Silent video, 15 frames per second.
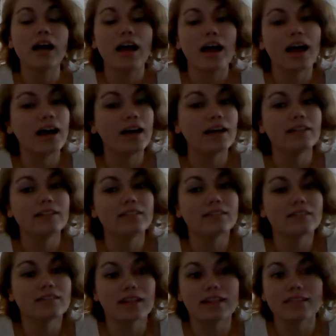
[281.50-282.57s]
And
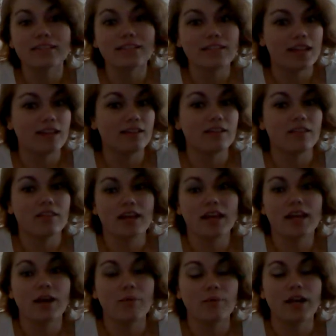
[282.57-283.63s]
that's a daily
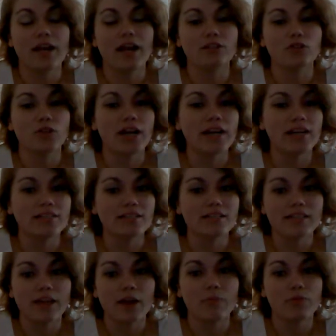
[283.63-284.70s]
thing. I try not to
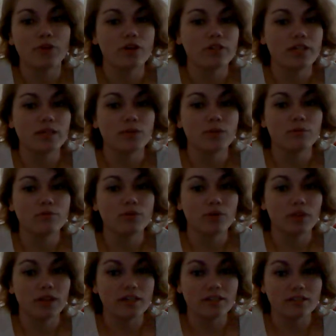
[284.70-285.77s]
skip. There are days when I'm
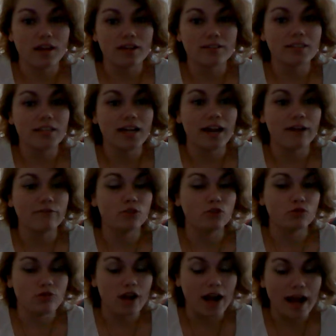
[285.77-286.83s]
totally exhausted. I have to
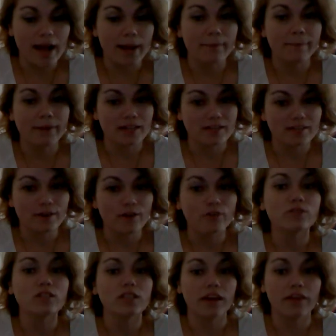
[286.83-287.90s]
drag
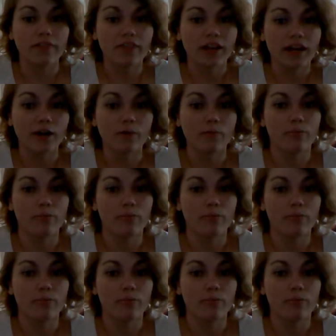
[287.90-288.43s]
myself to get there.